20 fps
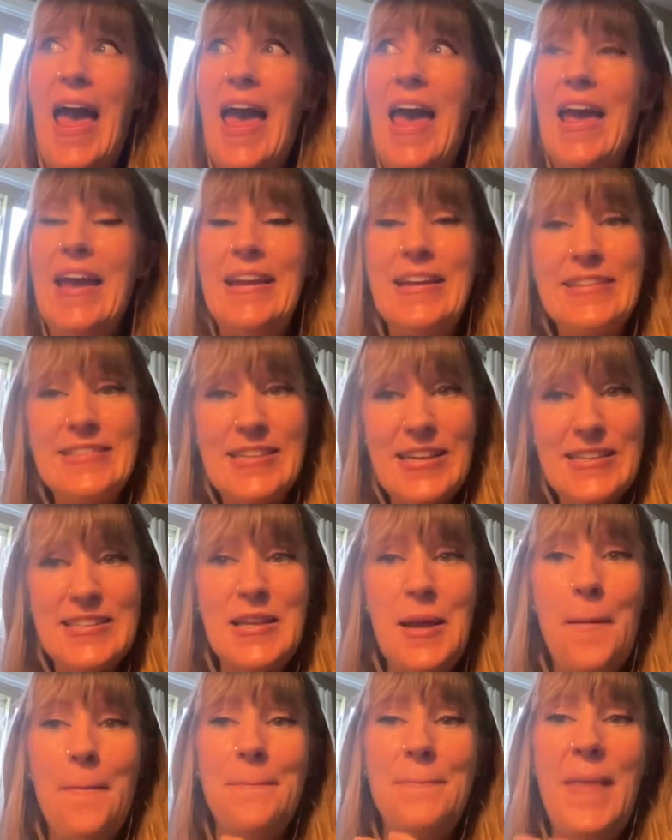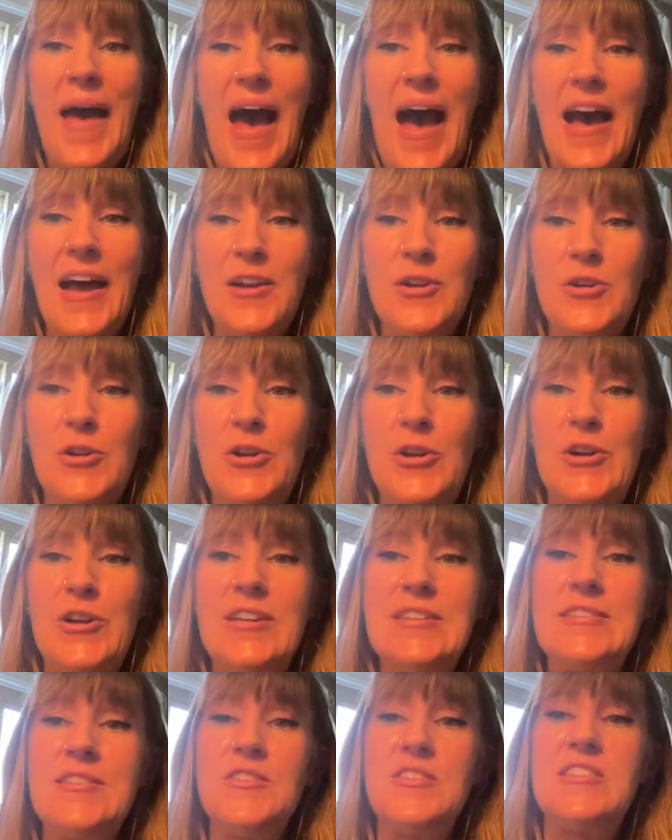and it doesn't matter
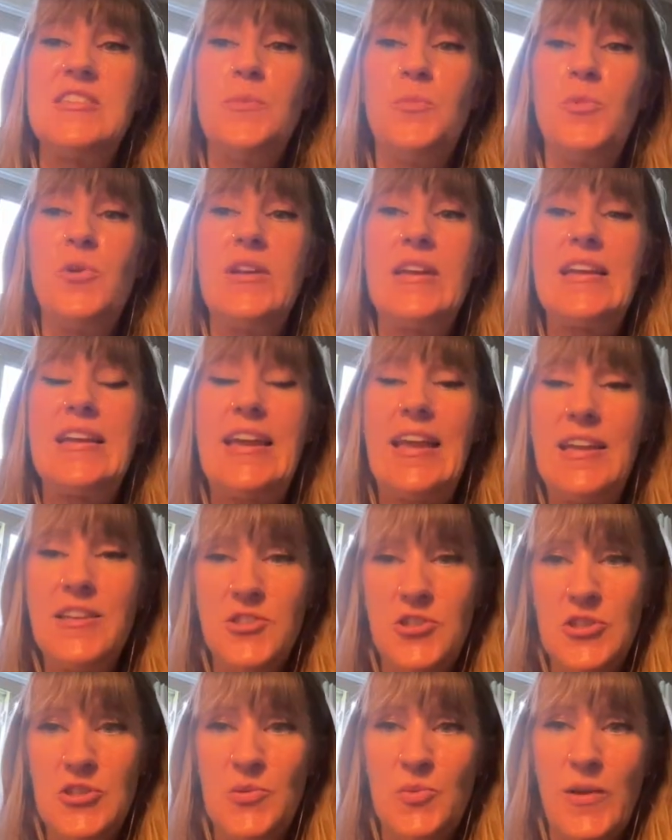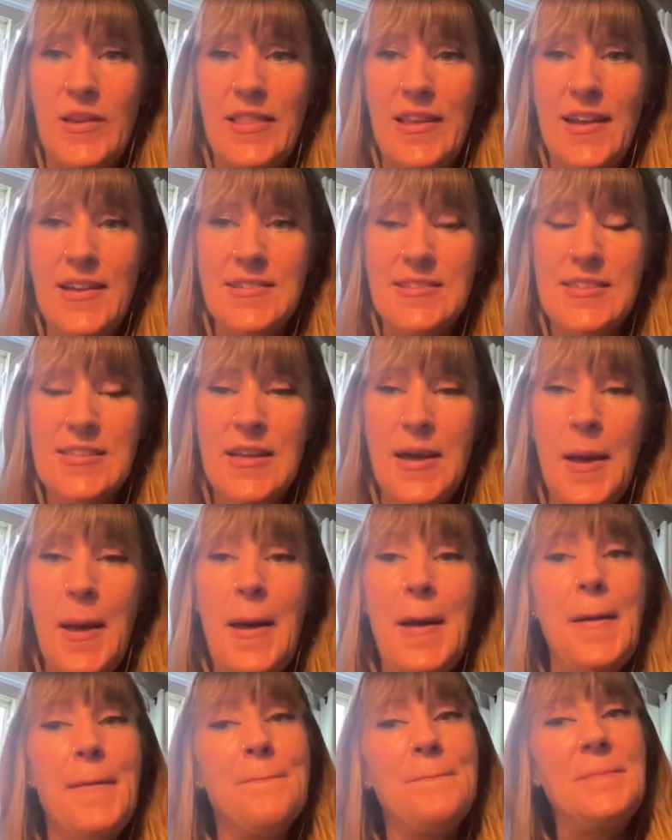until someone engages with it.
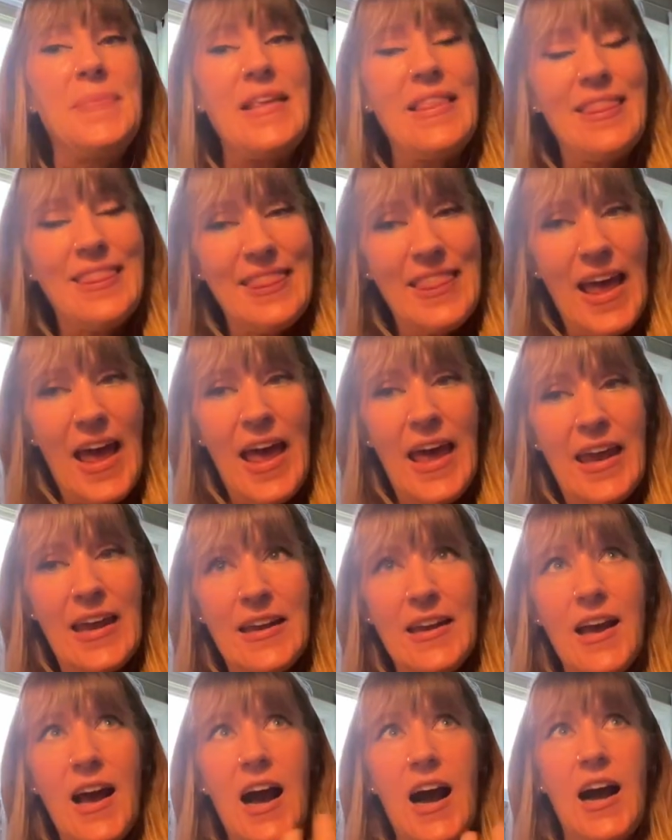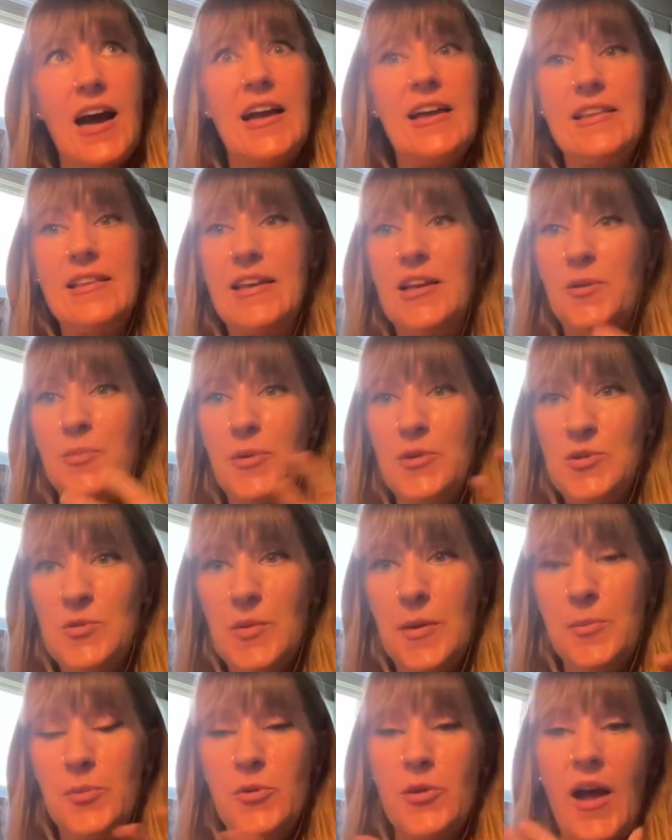But then I, like most
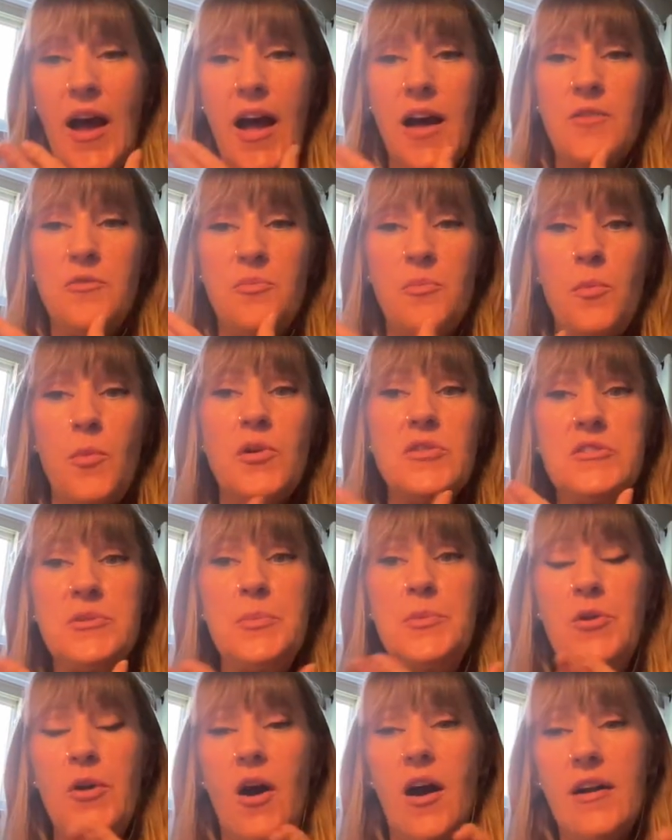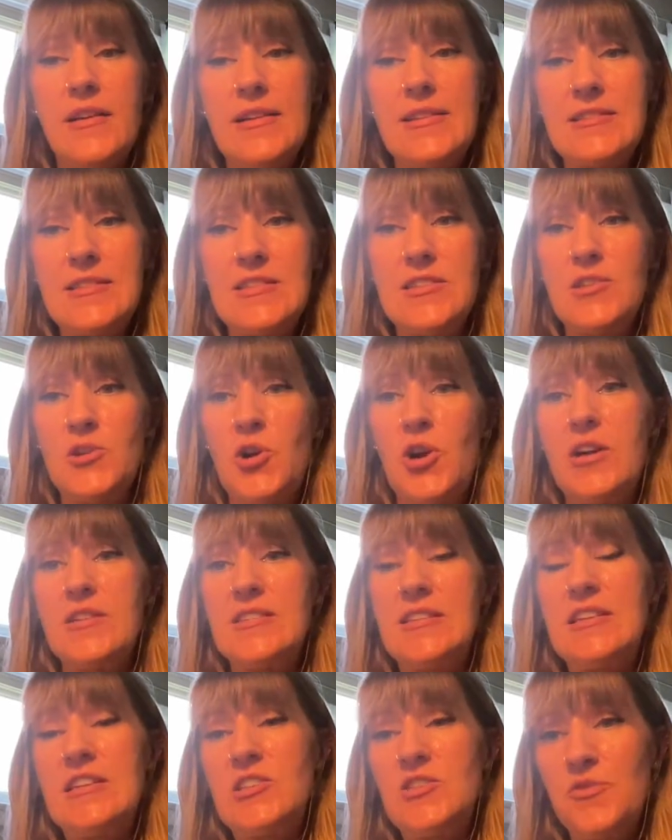people, have multiple audiences across
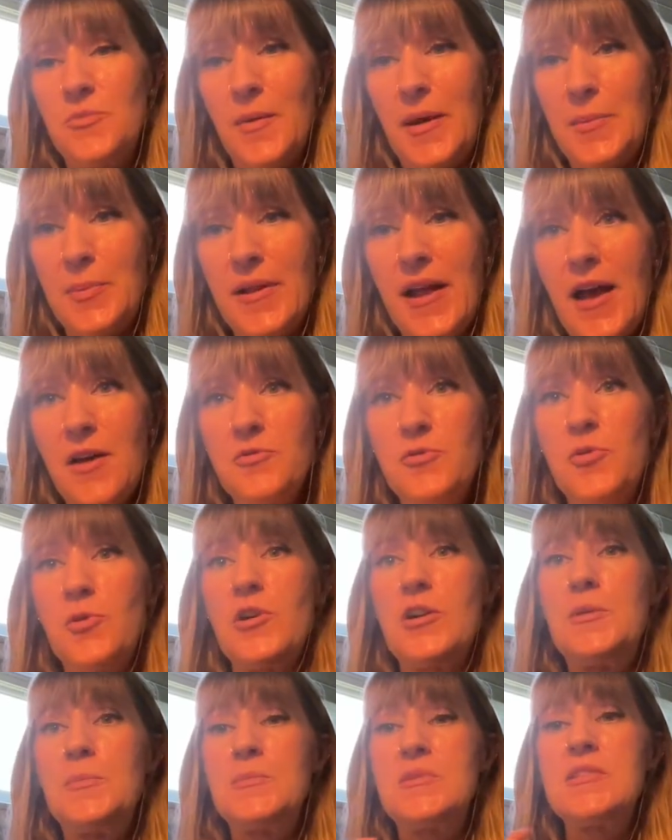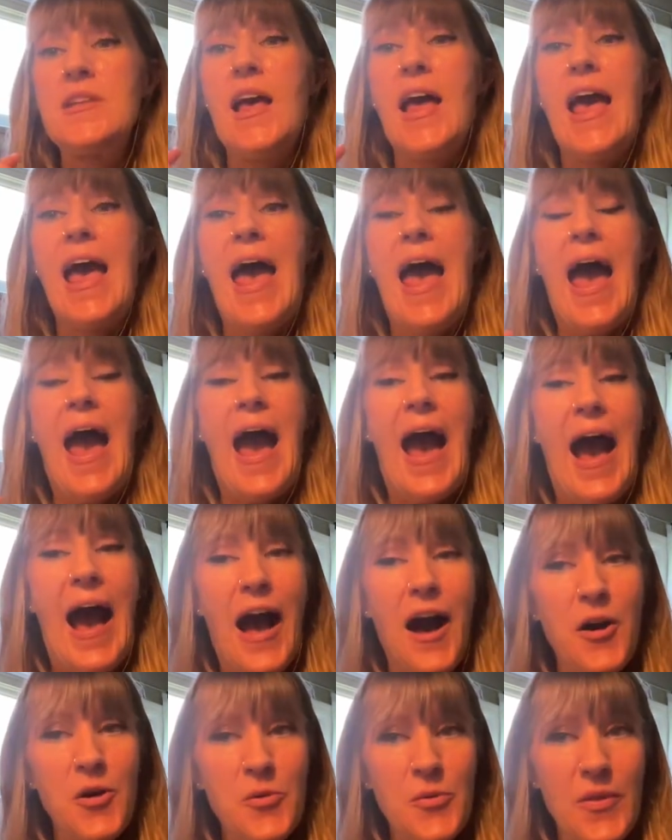each of my platforms.
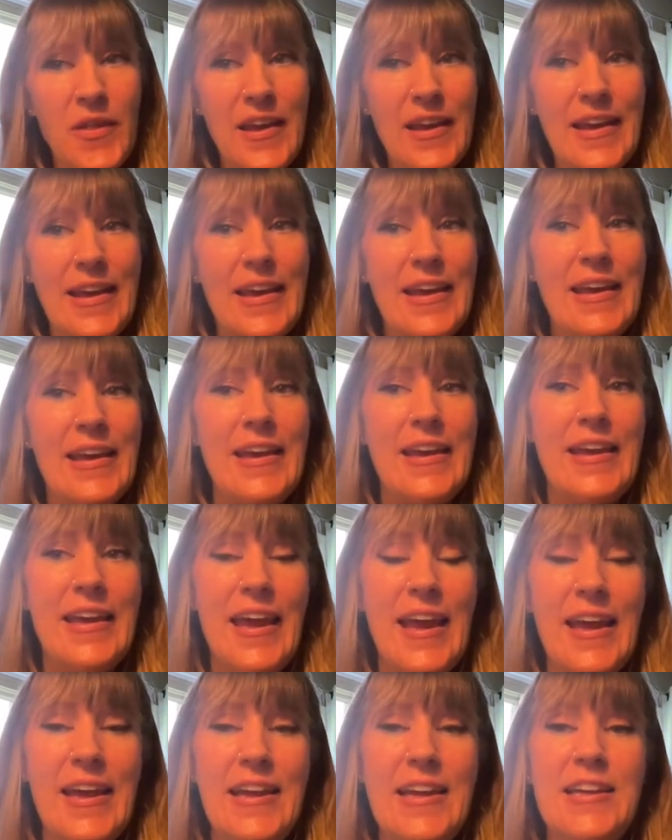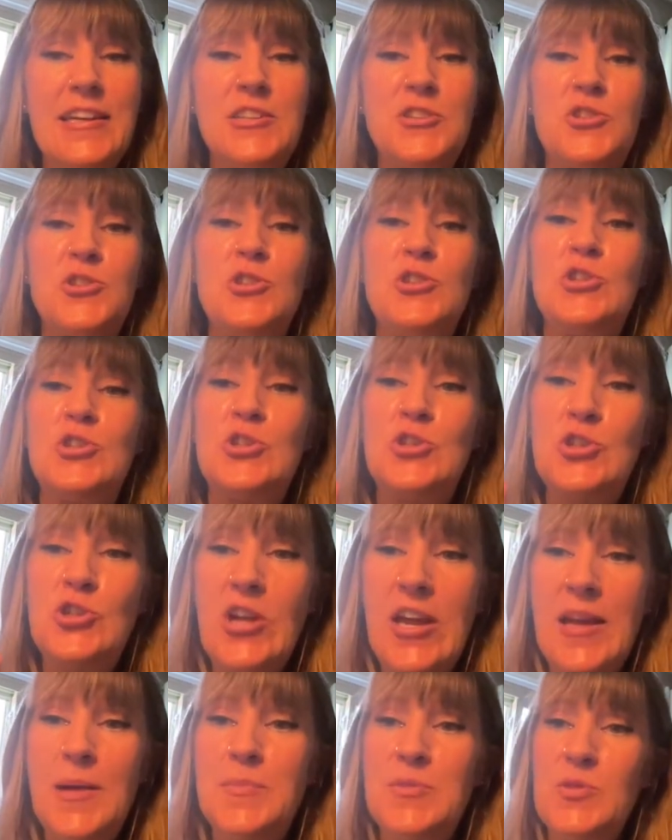How they engage
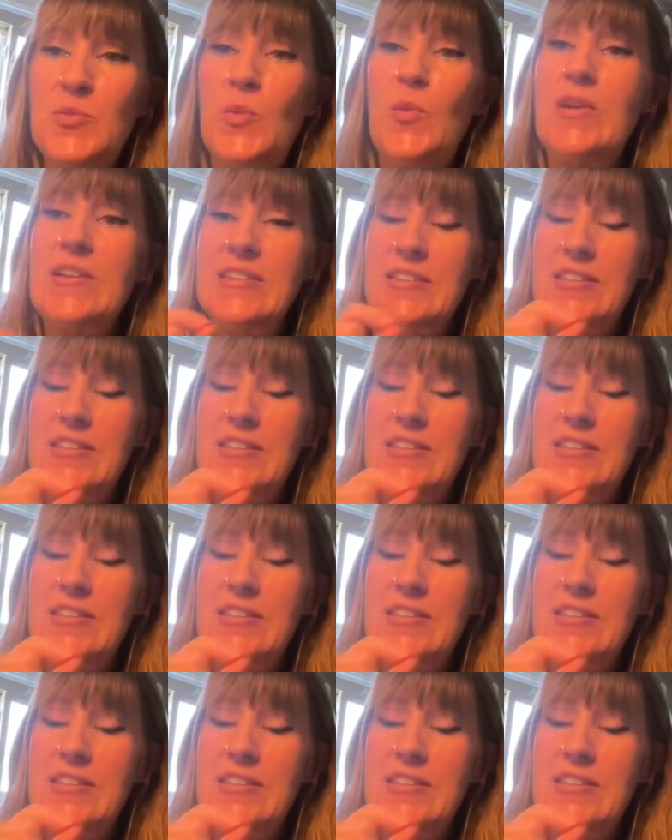shapes what is